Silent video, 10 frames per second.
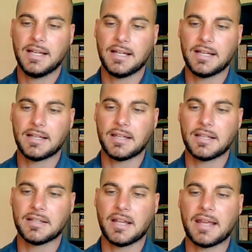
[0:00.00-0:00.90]
Uh,
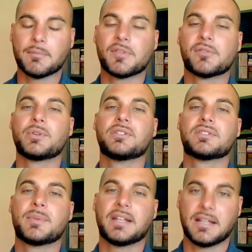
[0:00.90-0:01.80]
and am thrilled
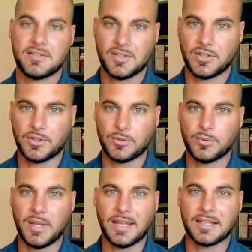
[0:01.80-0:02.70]
to be at NCU
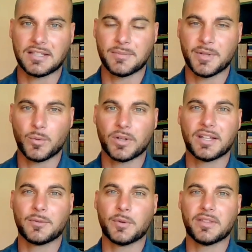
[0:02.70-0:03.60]
and to be
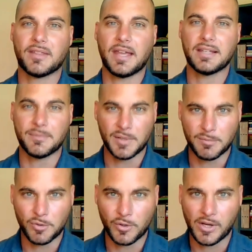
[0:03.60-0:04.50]
working with the ADP
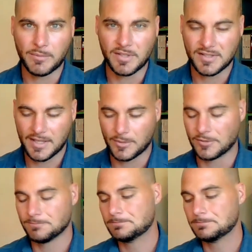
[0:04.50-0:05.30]
program this summer.